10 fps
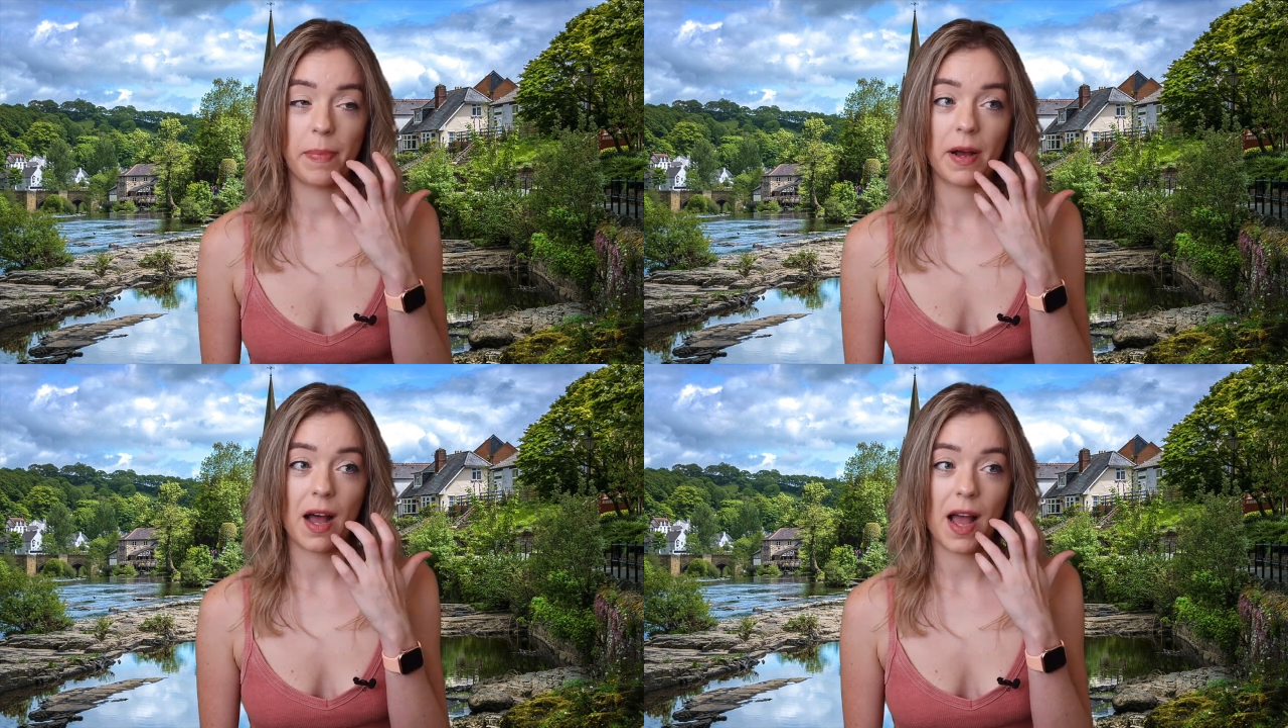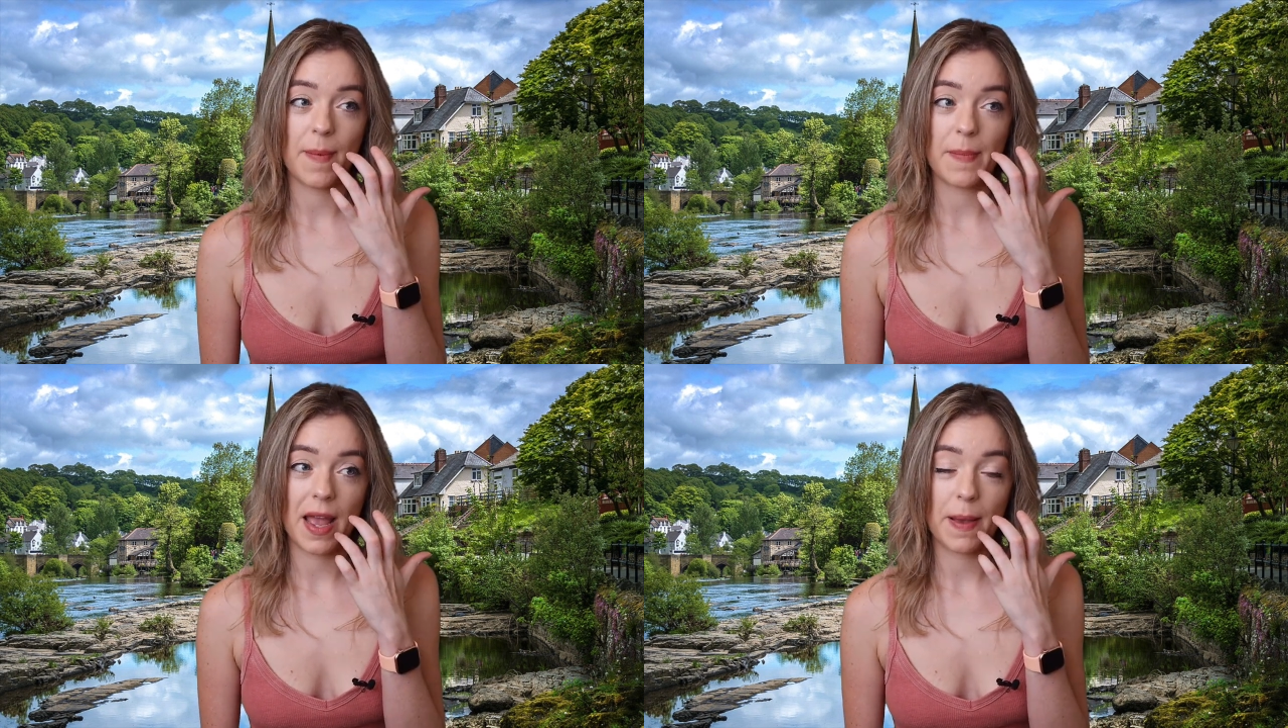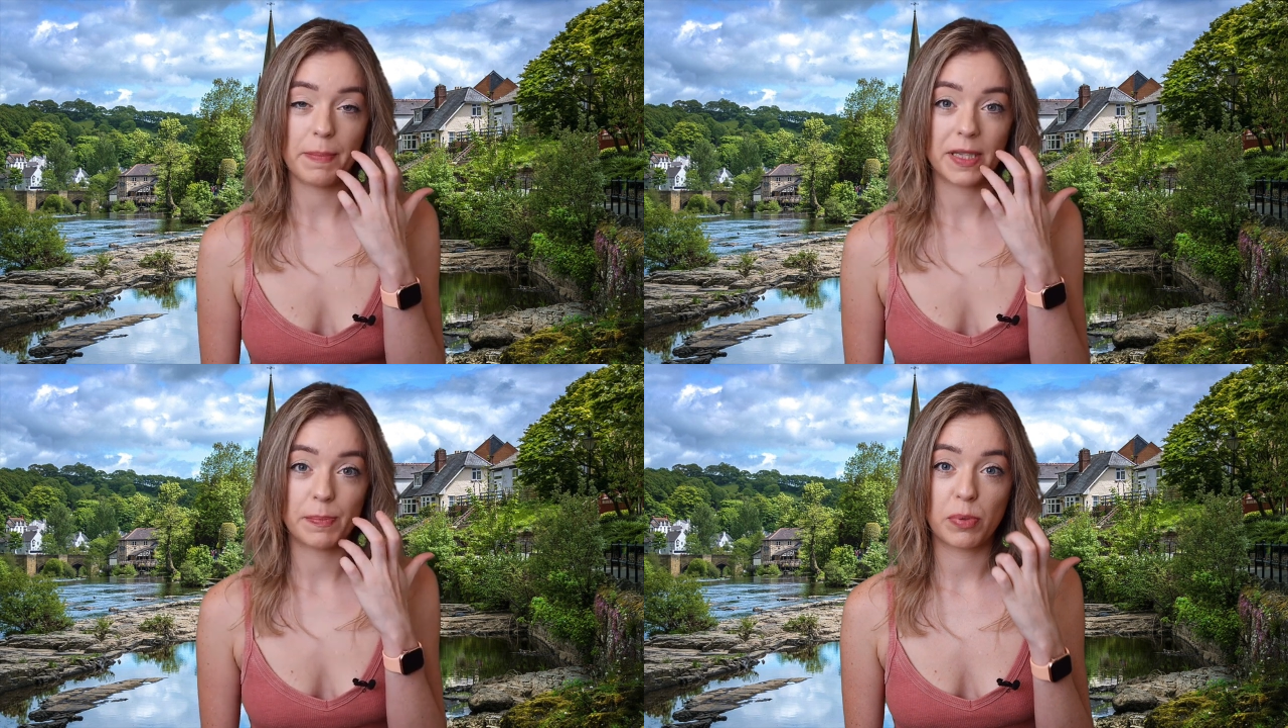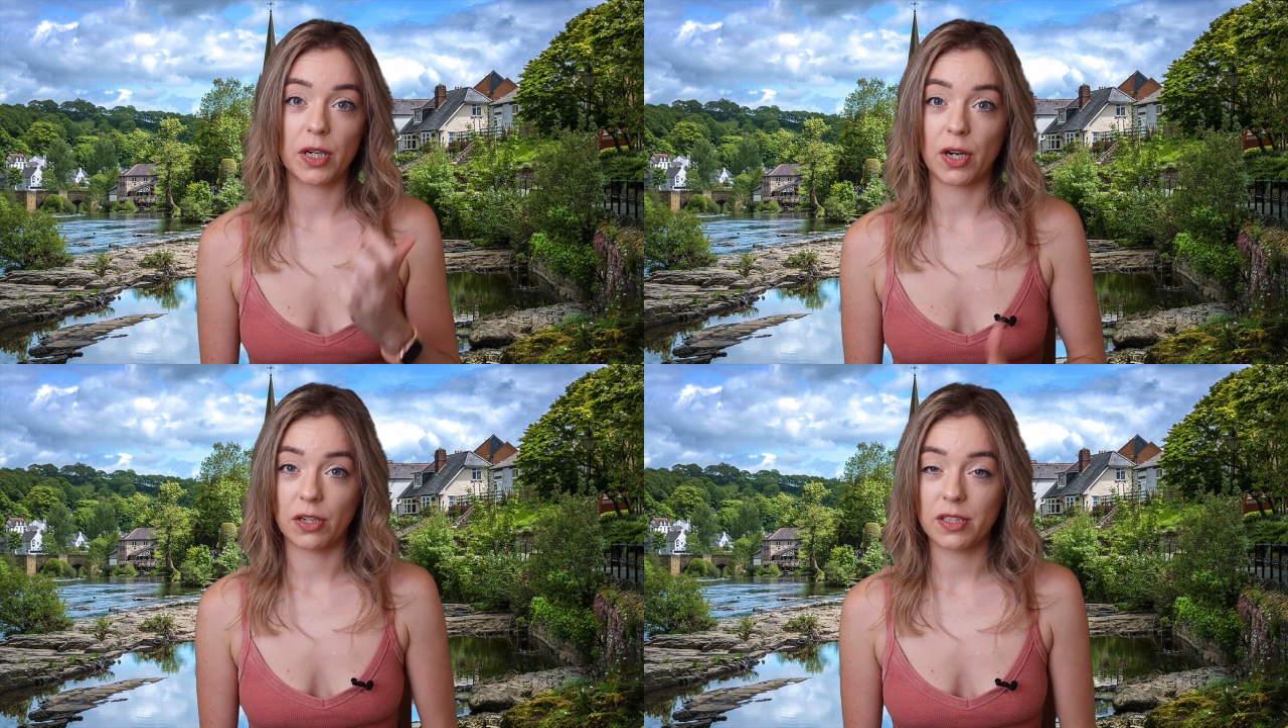but I may
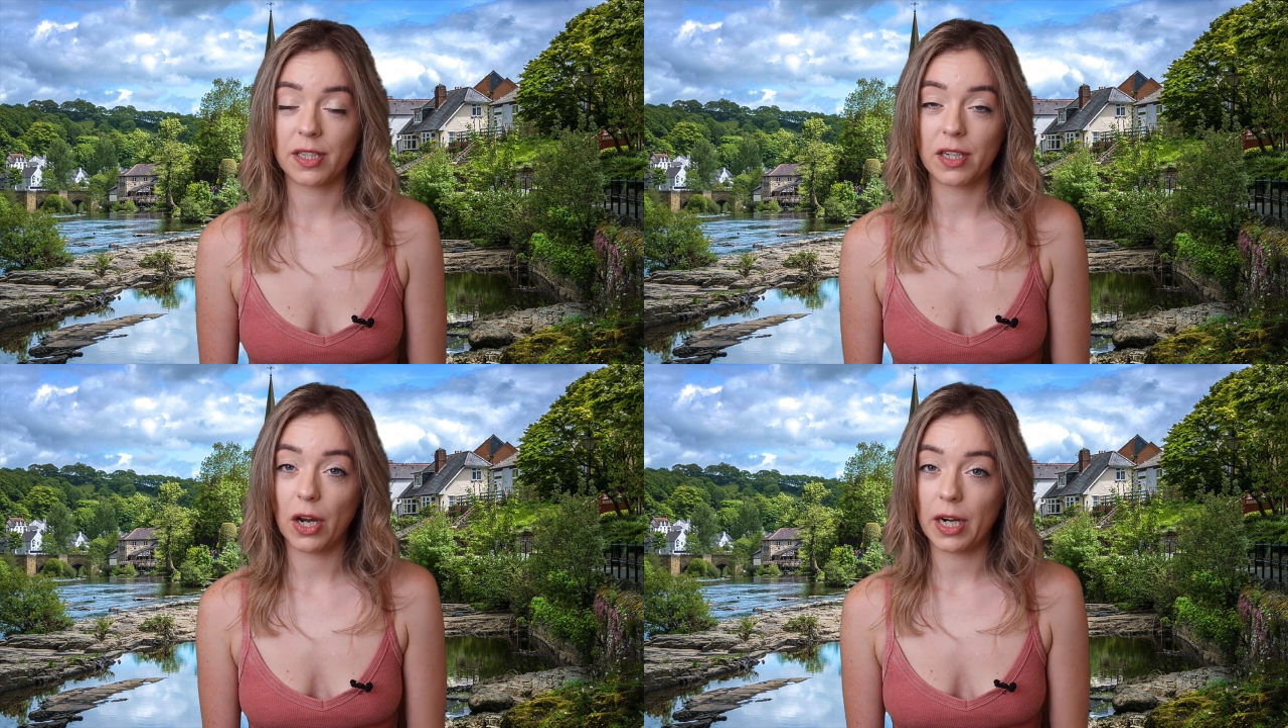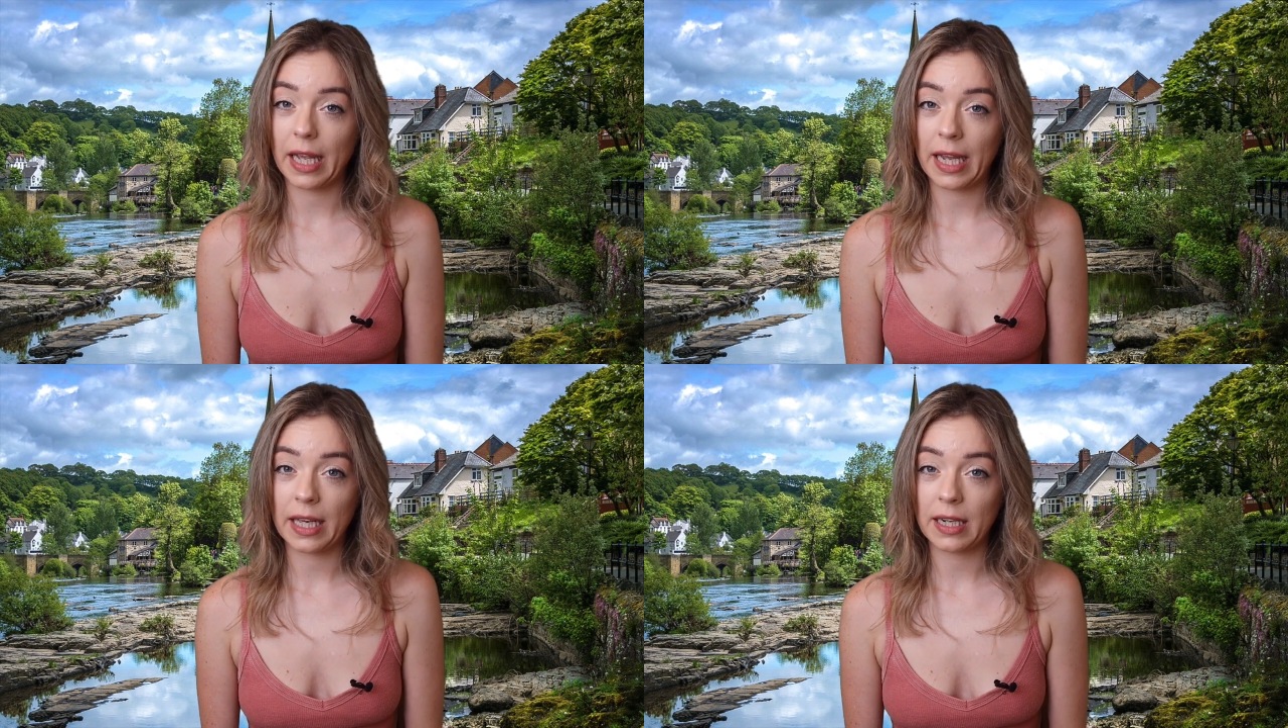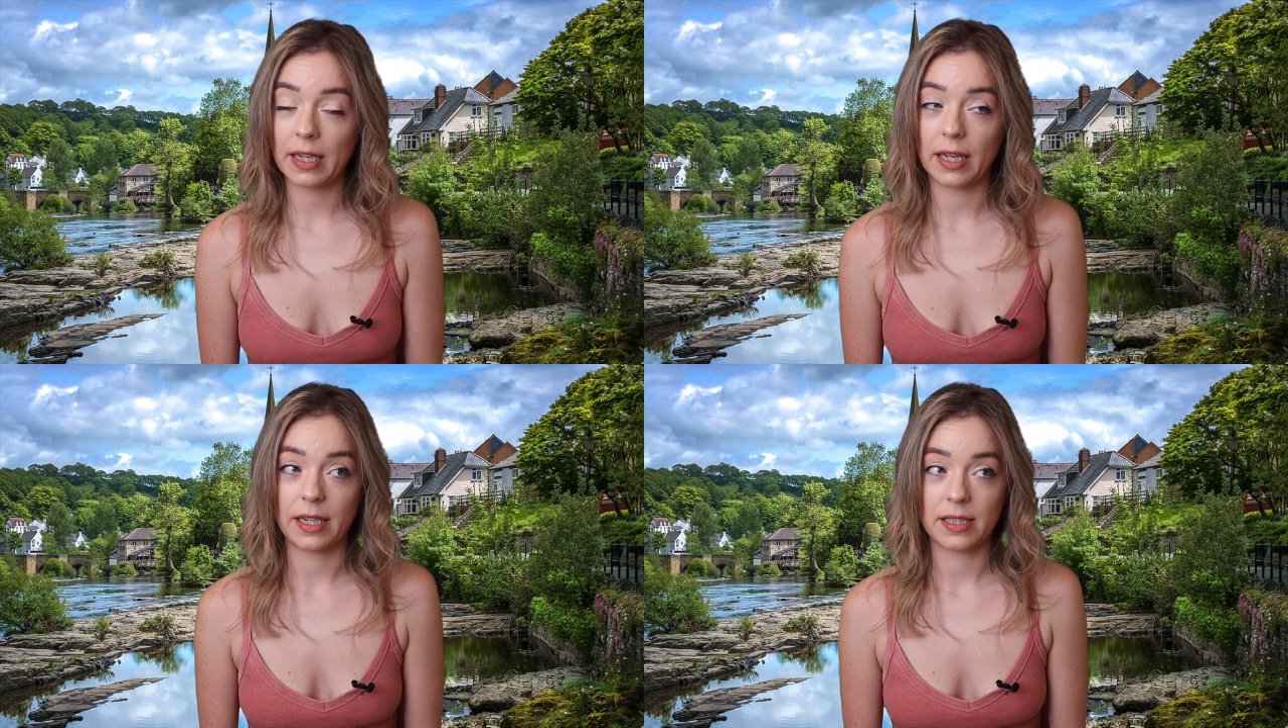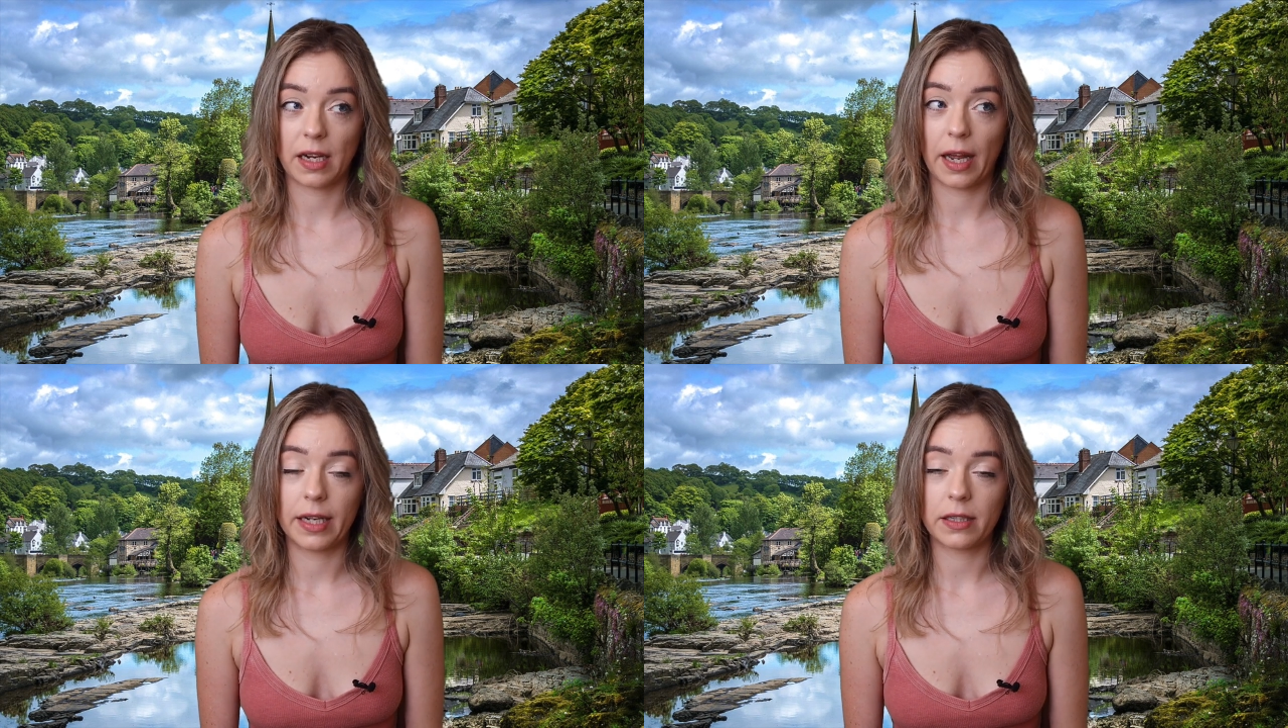mispronounce it now and again. It's
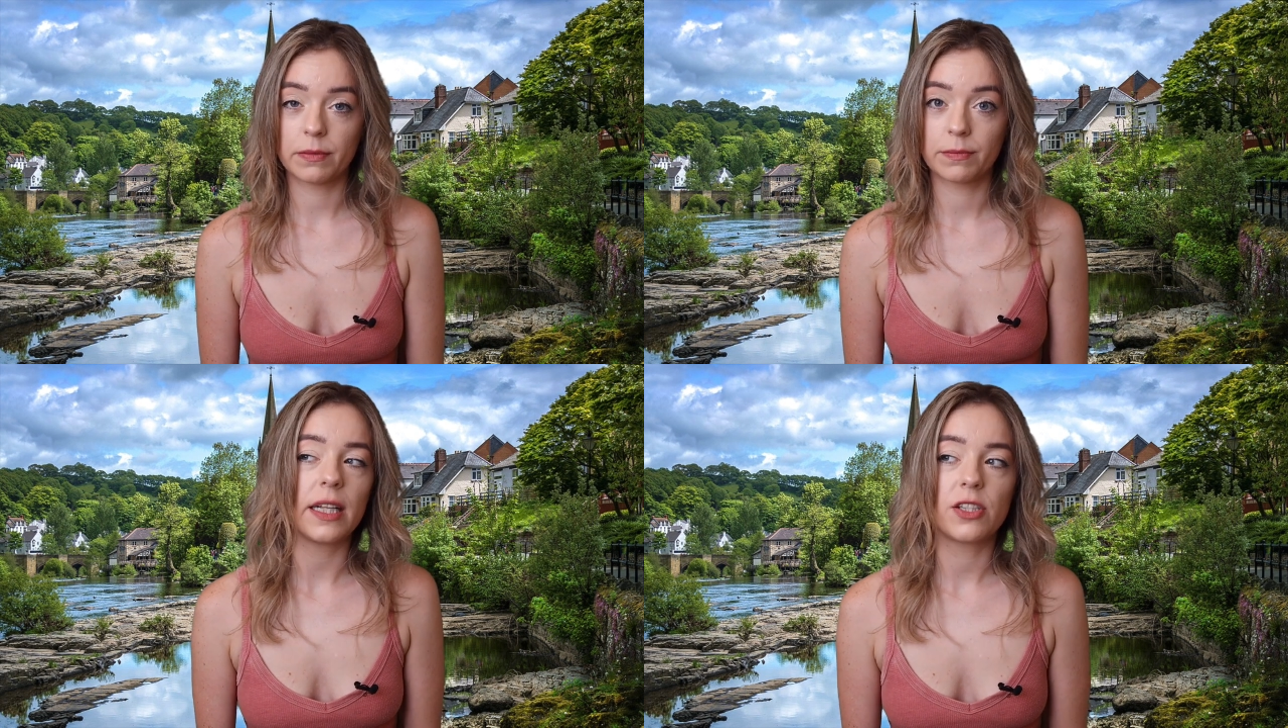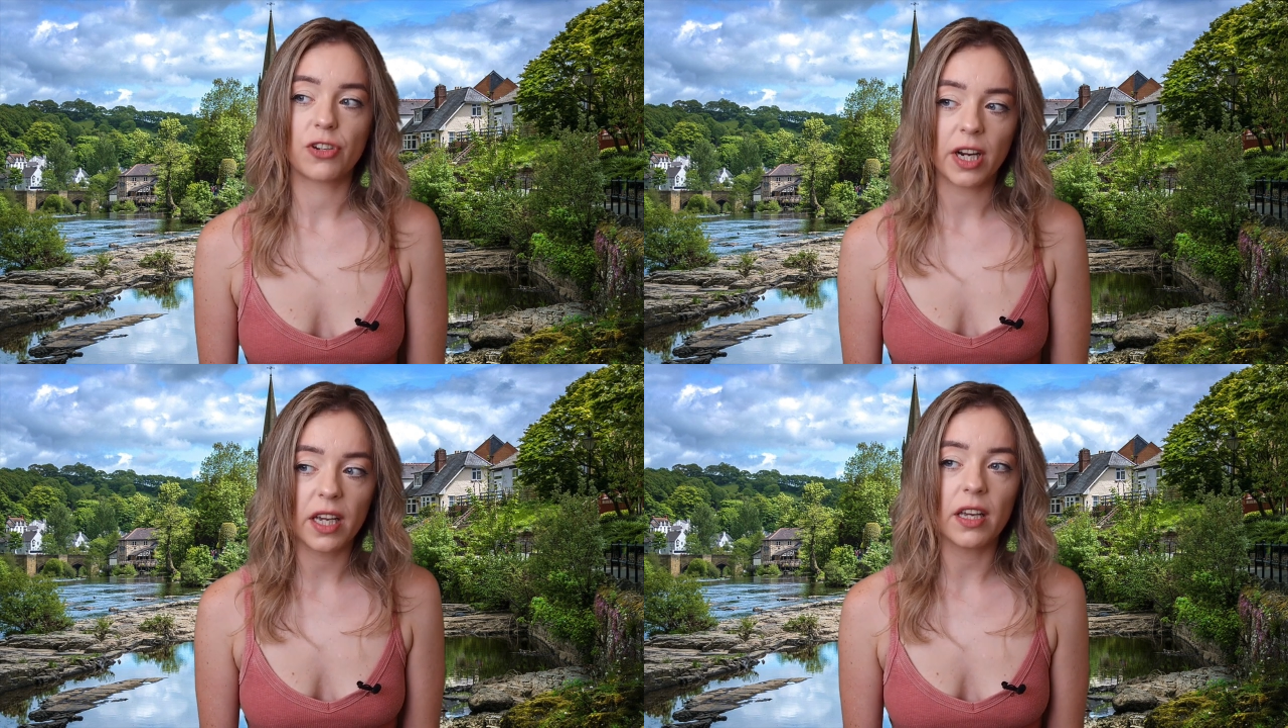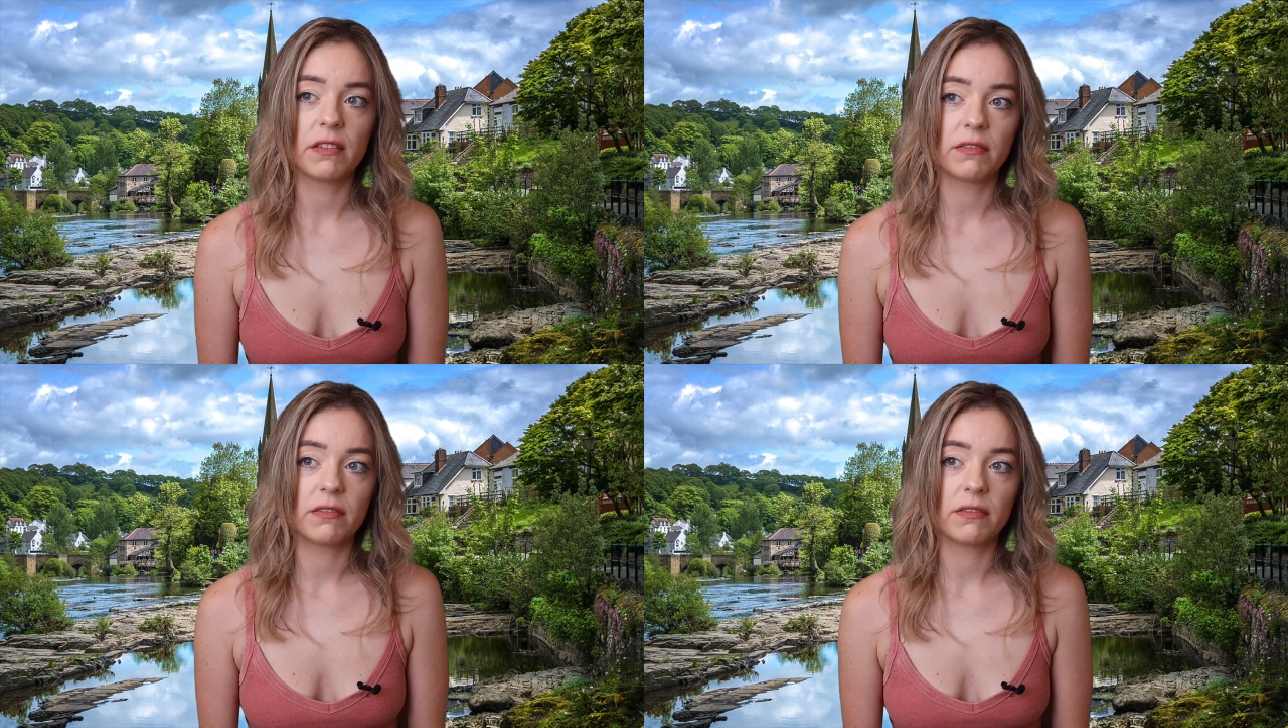like, it's tricky.